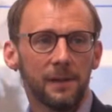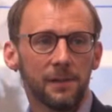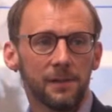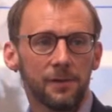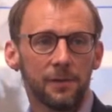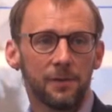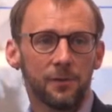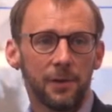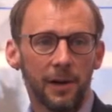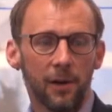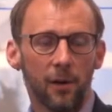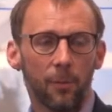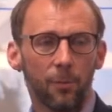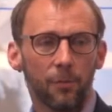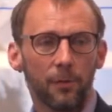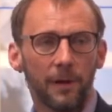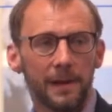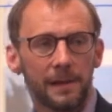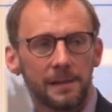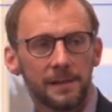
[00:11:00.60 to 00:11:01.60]
industry train
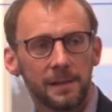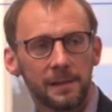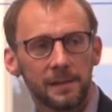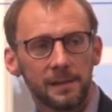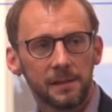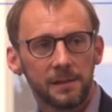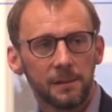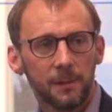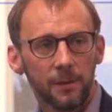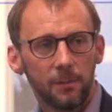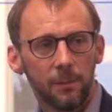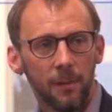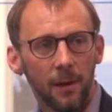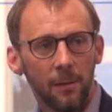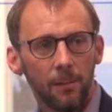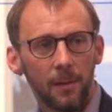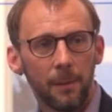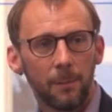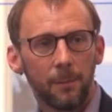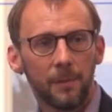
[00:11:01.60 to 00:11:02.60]
operators, as my
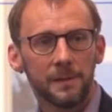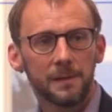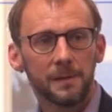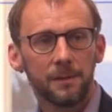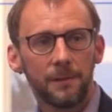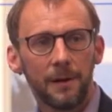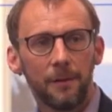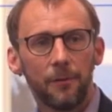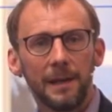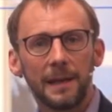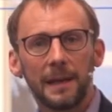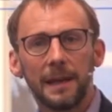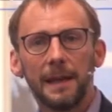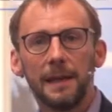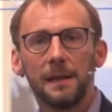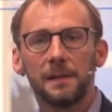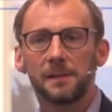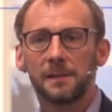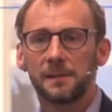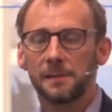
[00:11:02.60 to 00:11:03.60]
members, are very
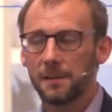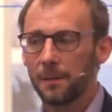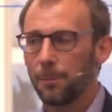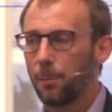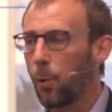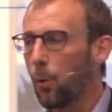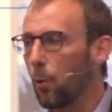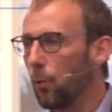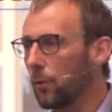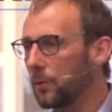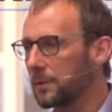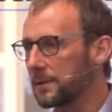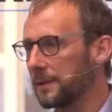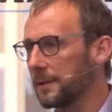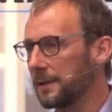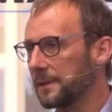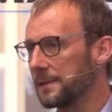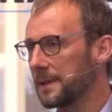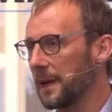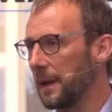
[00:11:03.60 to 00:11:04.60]
keen to support
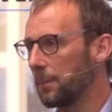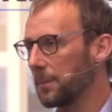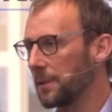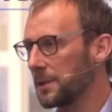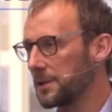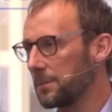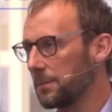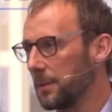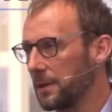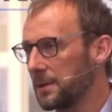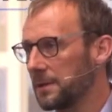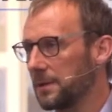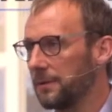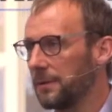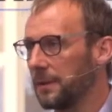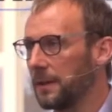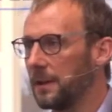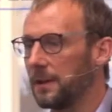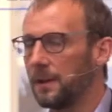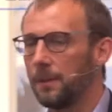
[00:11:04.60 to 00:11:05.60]
the establishment
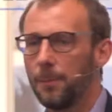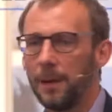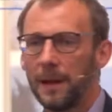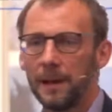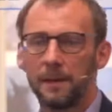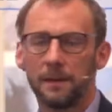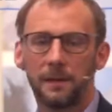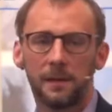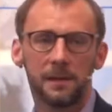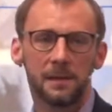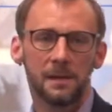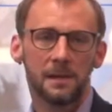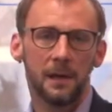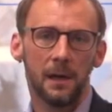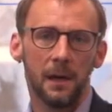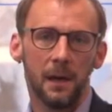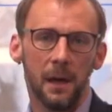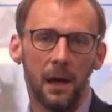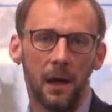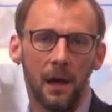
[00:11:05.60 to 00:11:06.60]
of an independent
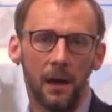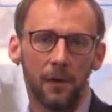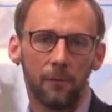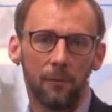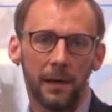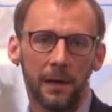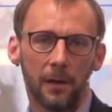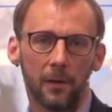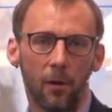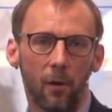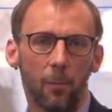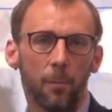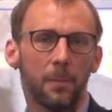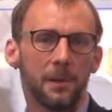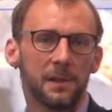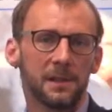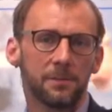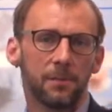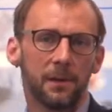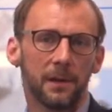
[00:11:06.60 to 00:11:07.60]
rail
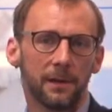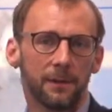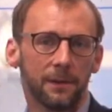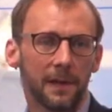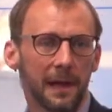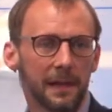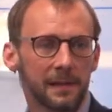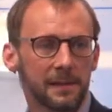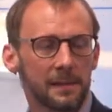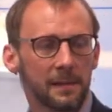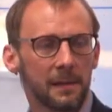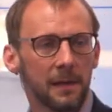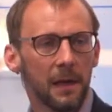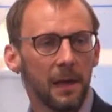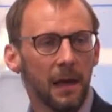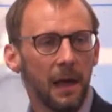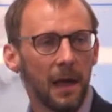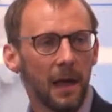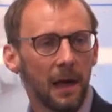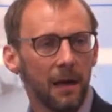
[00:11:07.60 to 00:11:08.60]
ombudsman, if
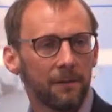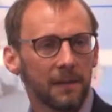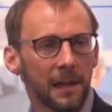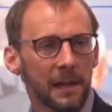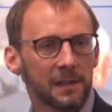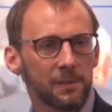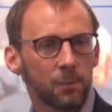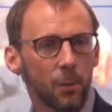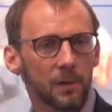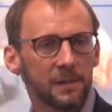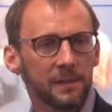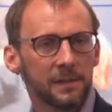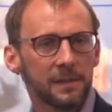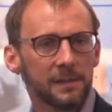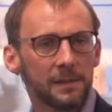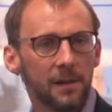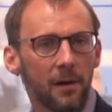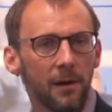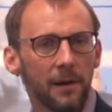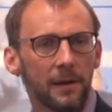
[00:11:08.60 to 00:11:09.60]
that's what's
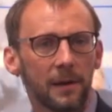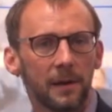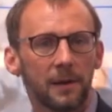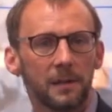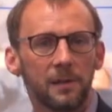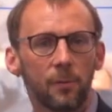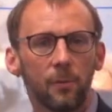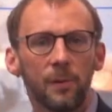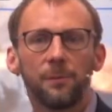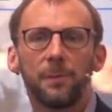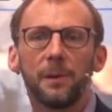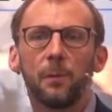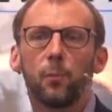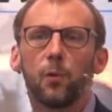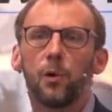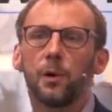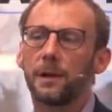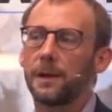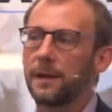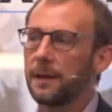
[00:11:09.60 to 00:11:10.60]
decided. So we've been
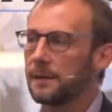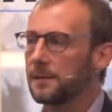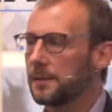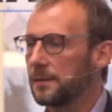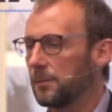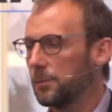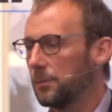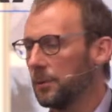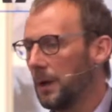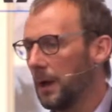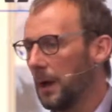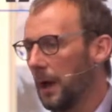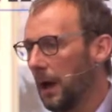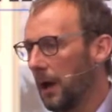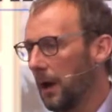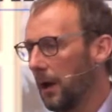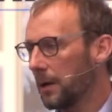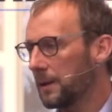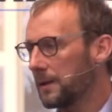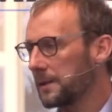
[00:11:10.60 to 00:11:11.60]
working to
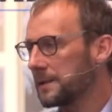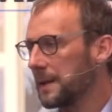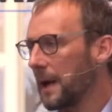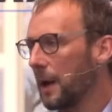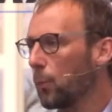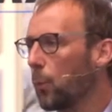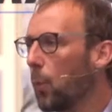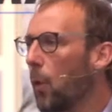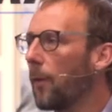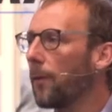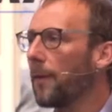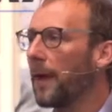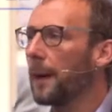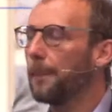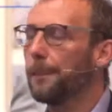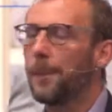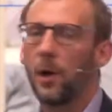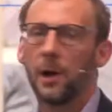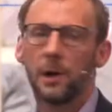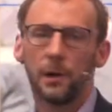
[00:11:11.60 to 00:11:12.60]
understand what
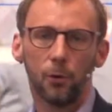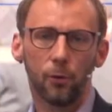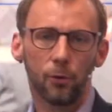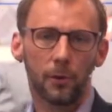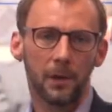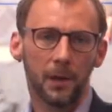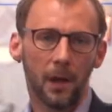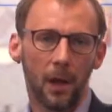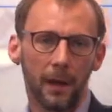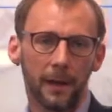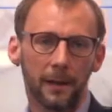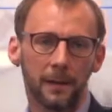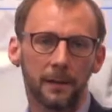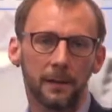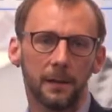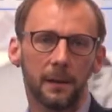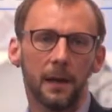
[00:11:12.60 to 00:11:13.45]
that might look like,